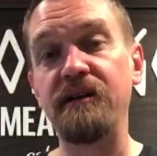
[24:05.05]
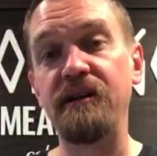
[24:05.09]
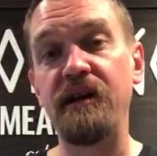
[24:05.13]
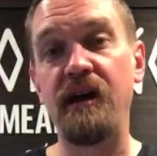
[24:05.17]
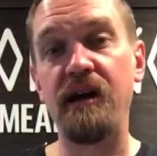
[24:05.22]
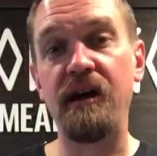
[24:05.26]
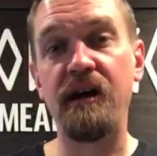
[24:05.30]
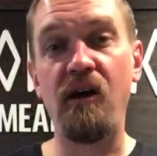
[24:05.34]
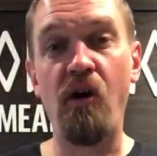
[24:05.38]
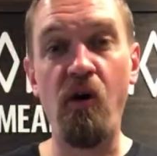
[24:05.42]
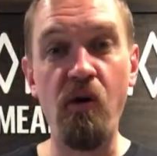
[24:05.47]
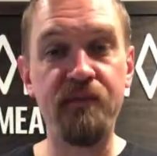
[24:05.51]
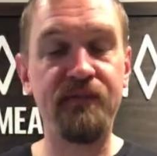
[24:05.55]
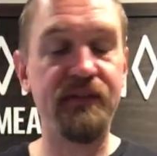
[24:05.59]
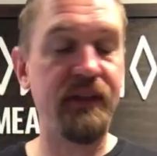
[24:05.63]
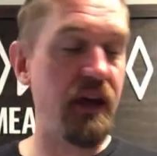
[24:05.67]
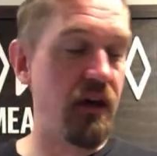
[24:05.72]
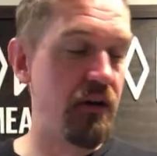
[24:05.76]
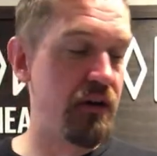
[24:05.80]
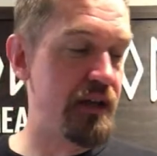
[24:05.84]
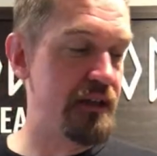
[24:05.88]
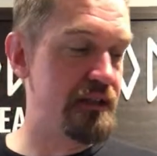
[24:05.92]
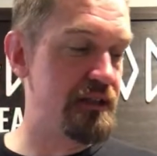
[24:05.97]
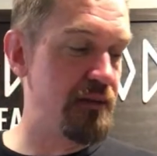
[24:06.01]
Hopefully
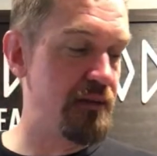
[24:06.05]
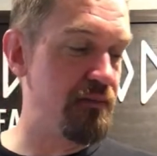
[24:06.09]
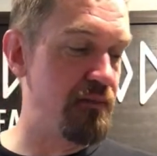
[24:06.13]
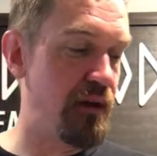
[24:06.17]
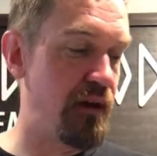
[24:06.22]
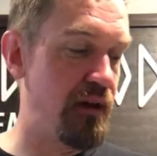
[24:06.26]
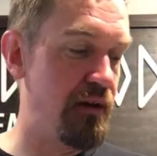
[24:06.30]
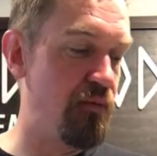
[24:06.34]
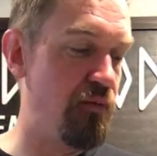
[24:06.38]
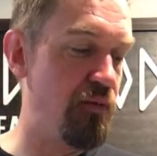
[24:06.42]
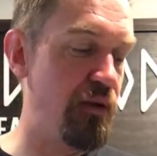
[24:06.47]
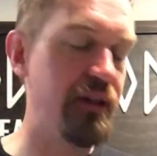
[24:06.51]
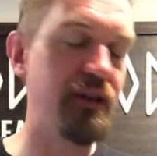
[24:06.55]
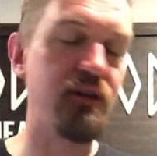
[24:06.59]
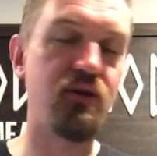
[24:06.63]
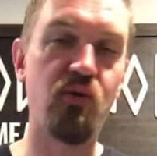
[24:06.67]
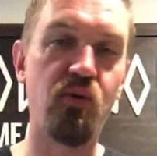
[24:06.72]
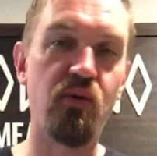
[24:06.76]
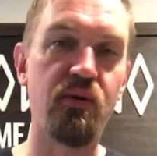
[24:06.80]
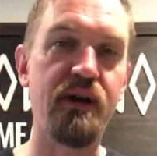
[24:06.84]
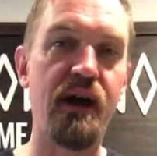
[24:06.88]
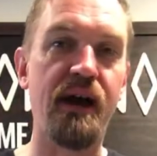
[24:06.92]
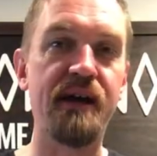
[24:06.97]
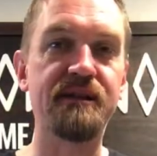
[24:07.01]
I'll get some really
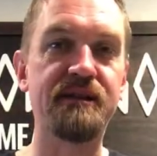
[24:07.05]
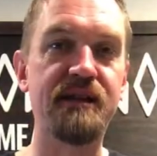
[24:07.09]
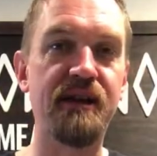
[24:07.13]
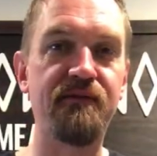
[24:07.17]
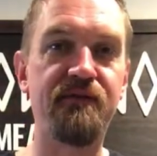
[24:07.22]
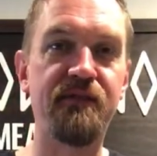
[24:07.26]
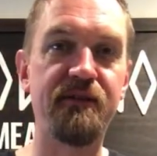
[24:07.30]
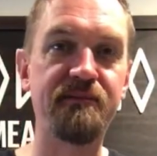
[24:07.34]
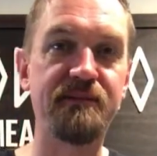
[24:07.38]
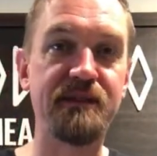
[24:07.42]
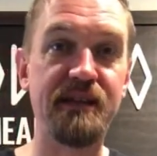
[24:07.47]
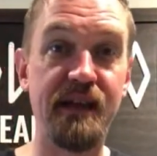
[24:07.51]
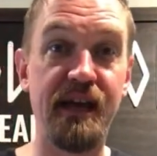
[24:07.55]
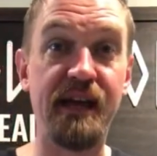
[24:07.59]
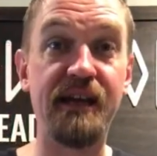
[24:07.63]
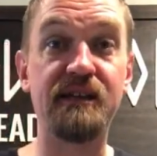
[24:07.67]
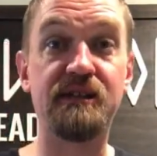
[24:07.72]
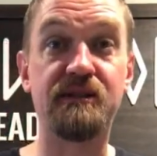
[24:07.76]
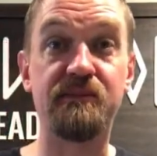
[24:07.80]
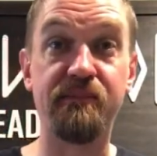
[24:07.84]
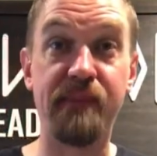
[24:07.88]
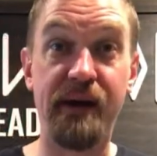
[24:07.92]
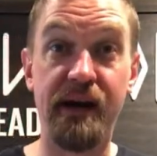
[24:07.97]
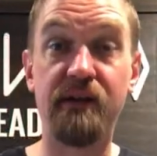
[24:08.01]
cool content from
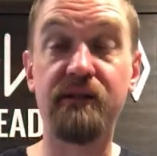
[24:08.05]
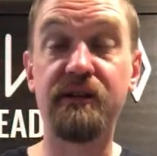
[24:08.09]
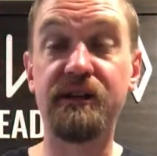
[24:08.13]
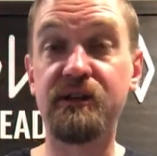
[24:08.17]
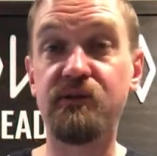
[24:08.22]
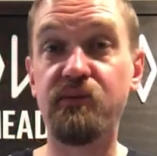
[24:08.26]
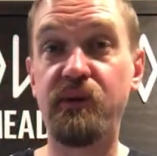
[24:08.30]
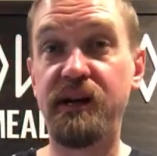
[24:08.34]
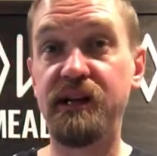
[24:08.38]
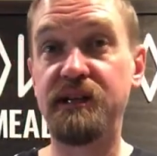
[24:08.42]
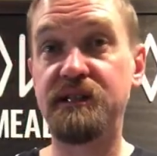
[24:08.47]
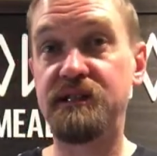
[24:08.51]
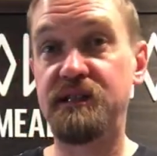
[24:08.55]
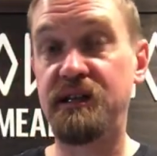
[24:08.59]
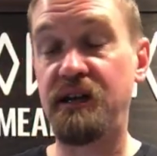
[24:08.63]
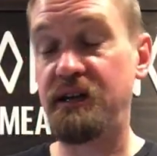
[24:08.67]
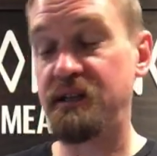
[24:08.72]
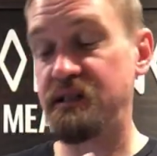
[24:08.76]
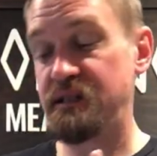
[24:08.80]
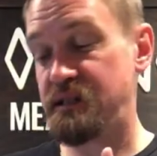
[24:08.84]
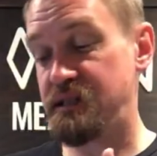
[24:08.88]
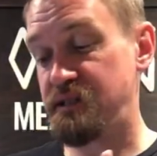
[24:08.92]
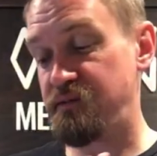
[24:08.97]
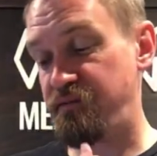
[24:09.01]
today's Maryland
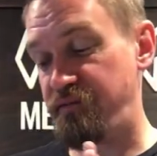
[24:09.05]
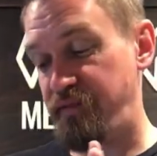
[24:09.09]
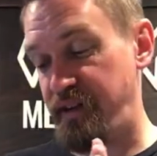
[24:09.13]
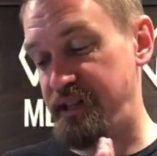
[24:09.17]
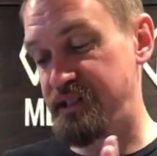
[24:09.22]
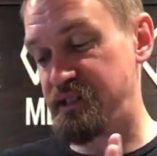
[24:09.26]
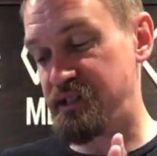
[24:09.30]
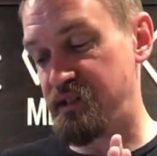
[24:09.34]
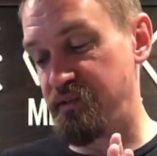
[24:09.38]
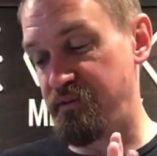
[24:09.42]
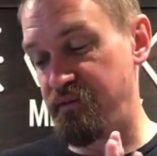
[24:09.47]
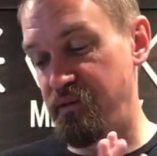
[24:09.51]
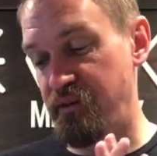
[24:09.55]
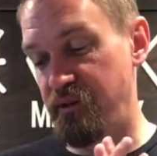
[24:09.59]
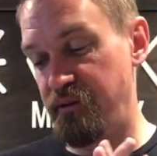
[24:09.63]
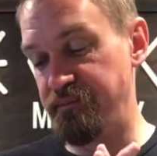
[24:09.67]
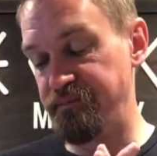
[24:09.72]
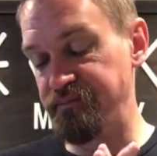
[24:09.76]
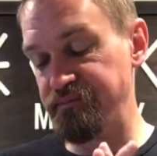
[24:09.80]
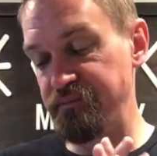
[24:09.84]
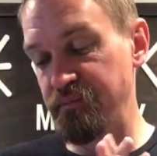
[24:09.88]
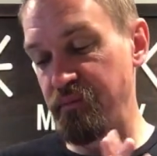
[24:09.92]
Renaissance Festival.